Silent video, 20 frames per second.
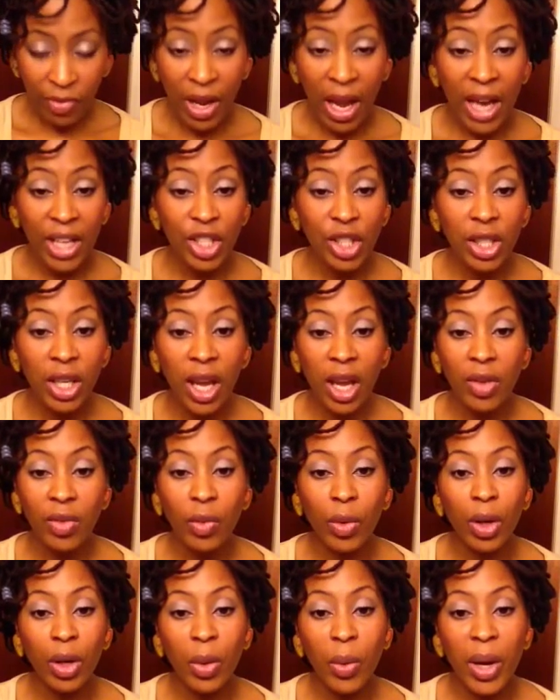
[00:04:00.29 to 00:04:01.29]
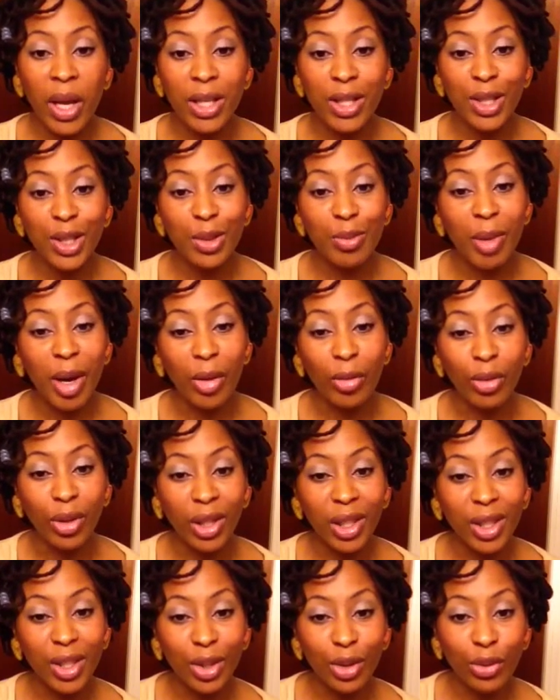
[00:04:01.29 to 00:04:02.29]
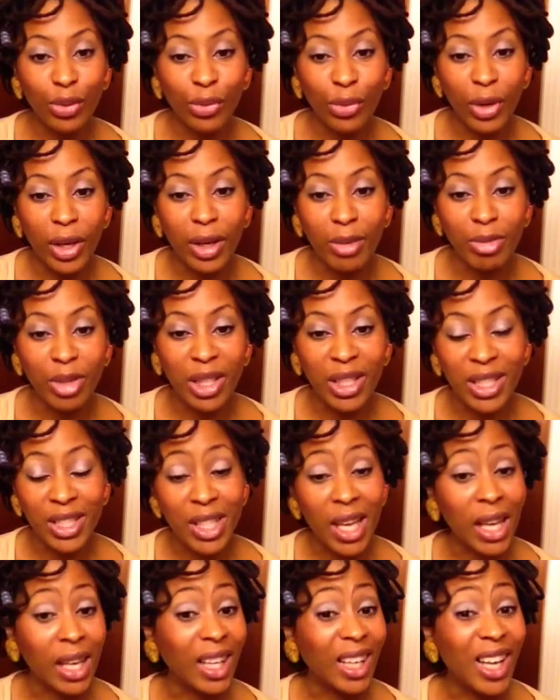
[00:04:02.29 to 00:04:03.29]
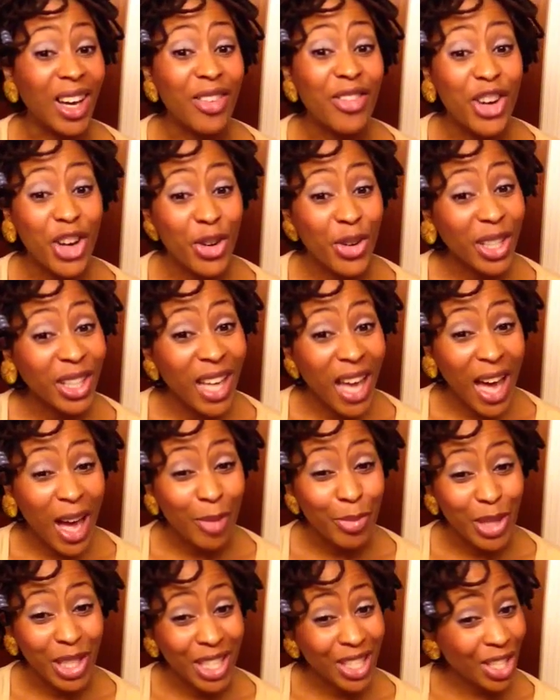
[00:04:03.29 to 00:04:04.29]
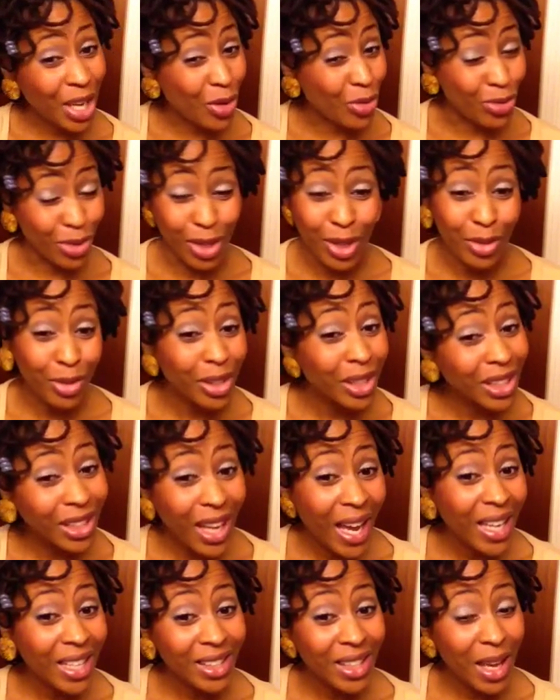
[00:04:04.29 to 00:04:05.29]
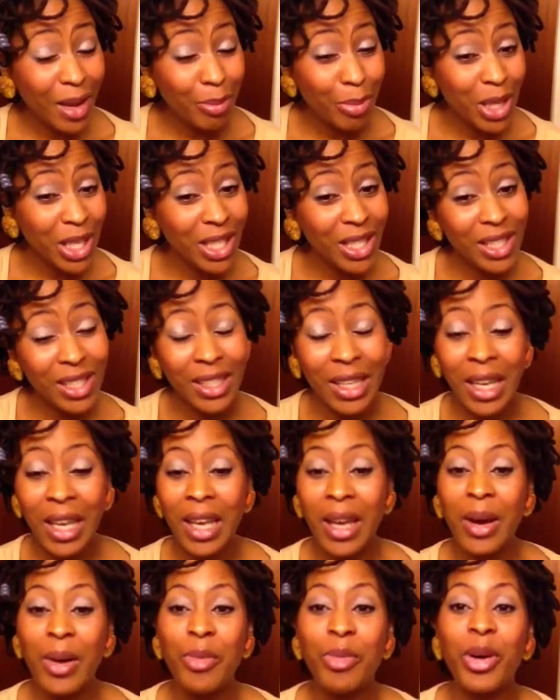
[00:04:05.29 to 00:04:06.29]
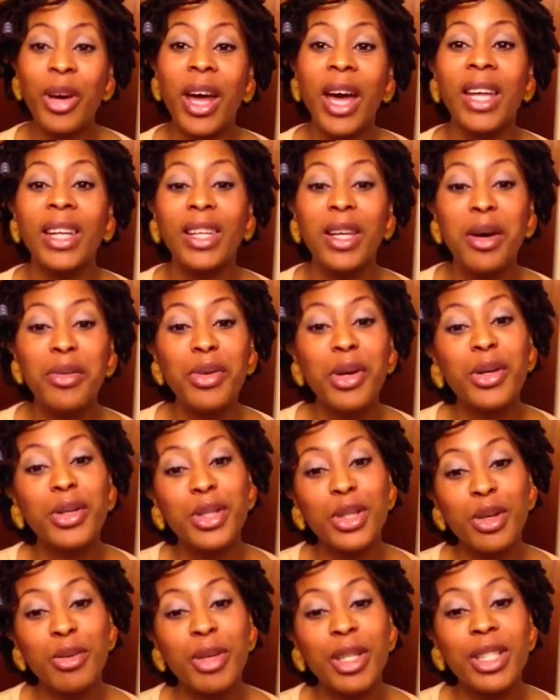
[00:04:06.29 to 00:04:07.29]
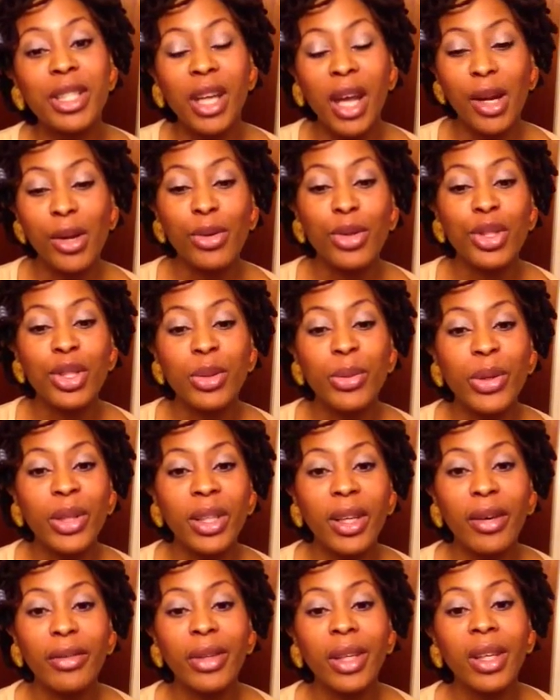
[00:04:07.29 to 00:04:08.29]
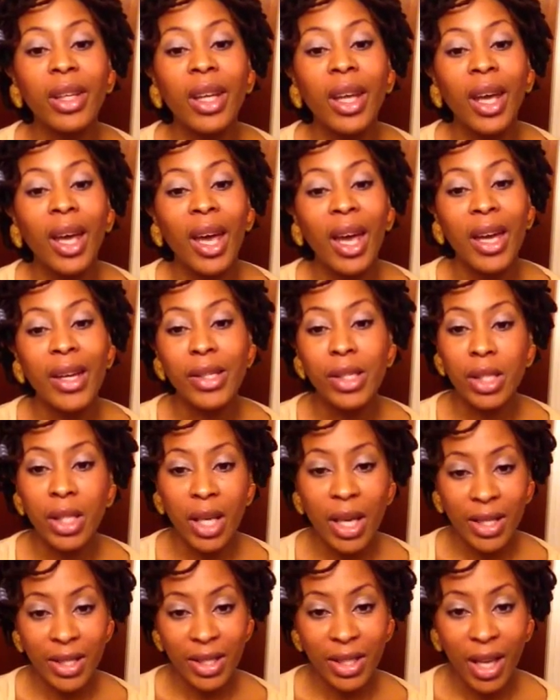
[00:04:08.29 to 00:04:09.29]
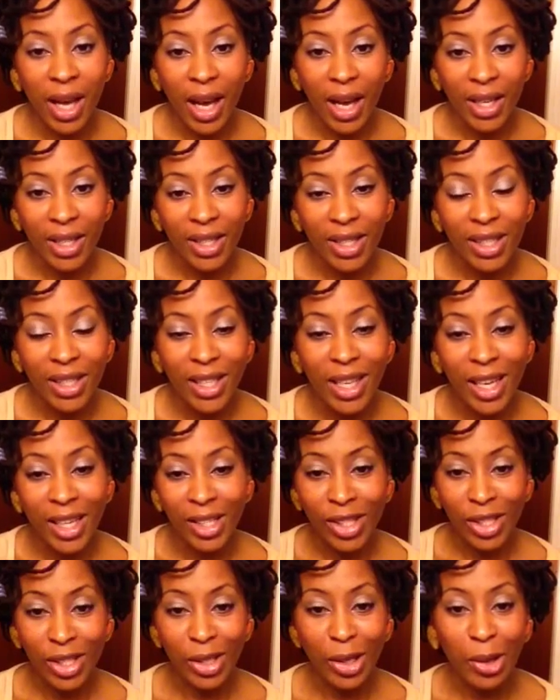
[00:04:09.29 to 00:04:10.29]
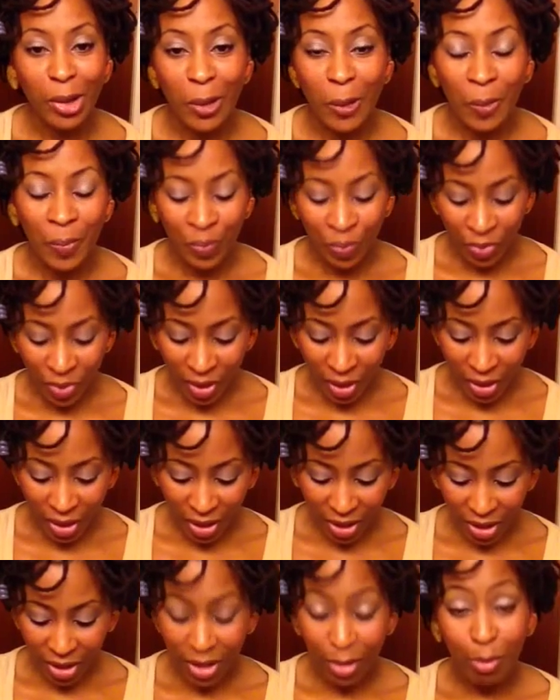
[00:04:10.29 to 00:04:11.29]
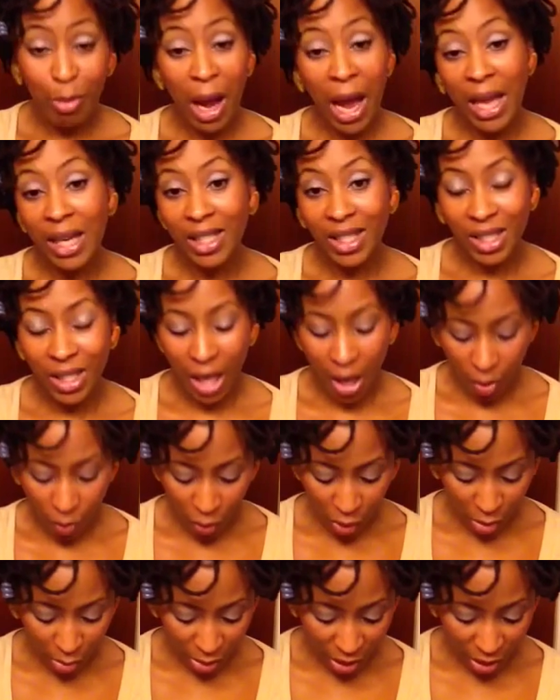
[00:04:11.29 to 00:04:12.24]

I actually gave one away to my really good friend because I love her a lot because I really, really like that bead. But I love her so much and I knew she would love it. And she has locks. And so this is minus that one.